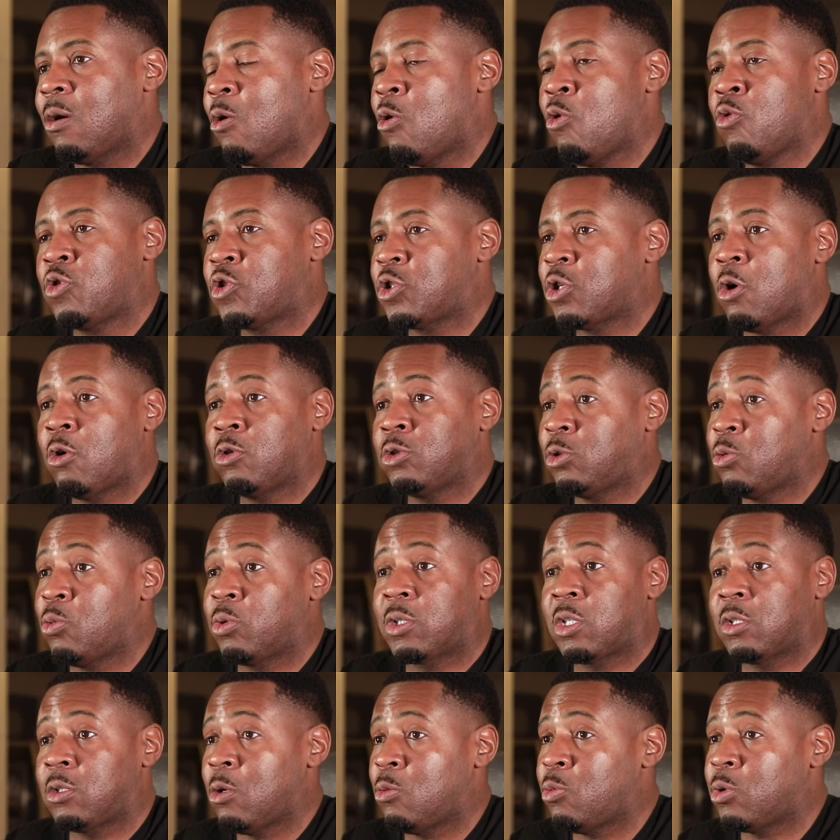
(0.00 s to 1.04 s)
Who showed you
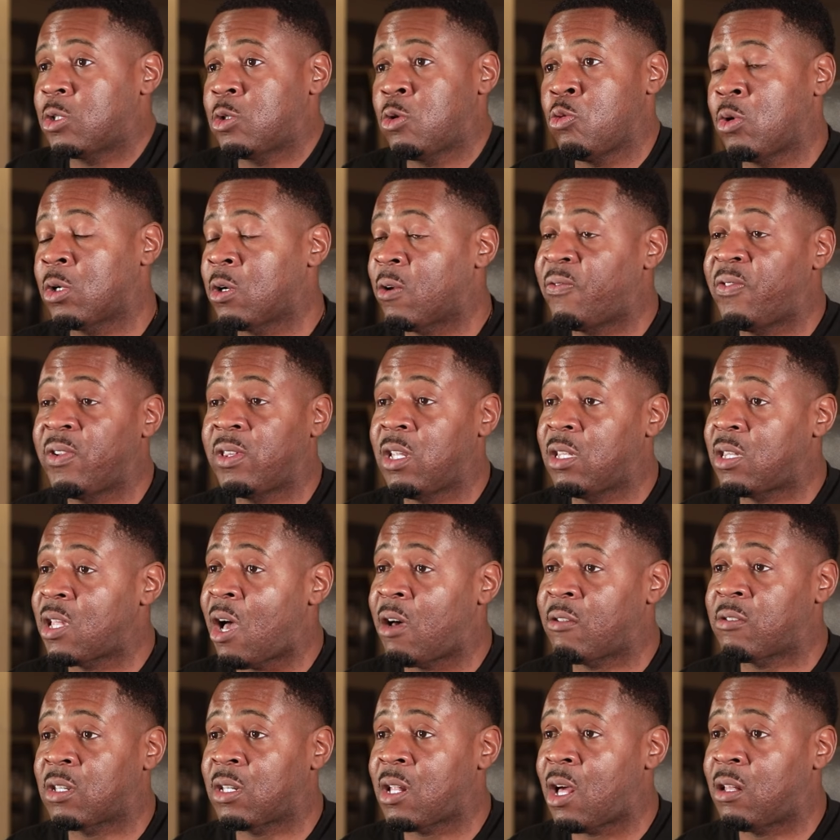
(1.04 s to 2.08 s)
what to do with
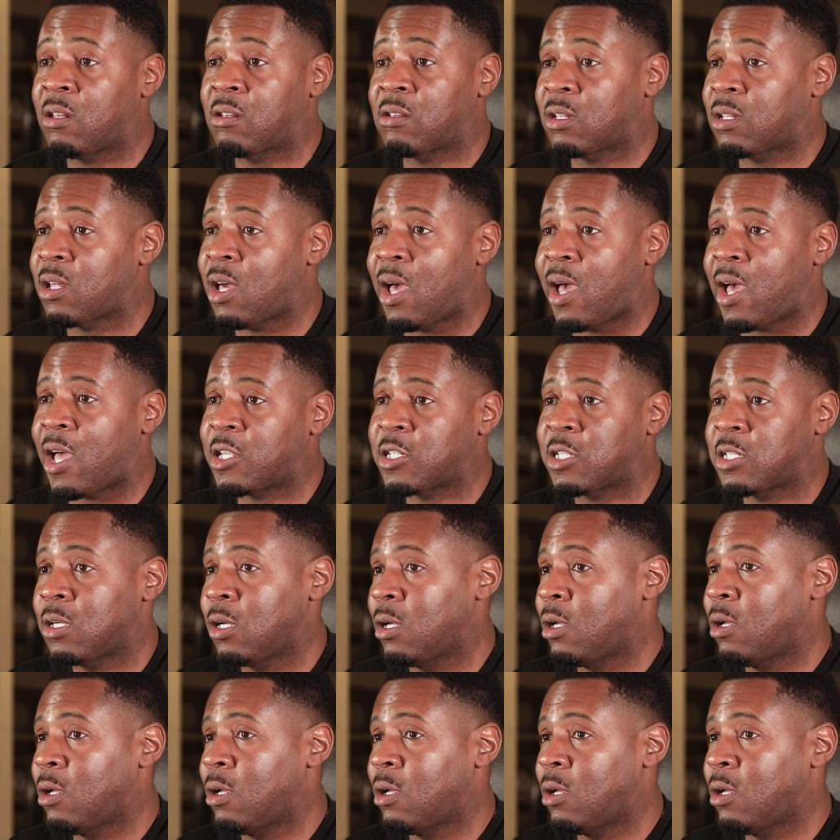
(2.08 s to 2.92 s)
$250,000 in cash?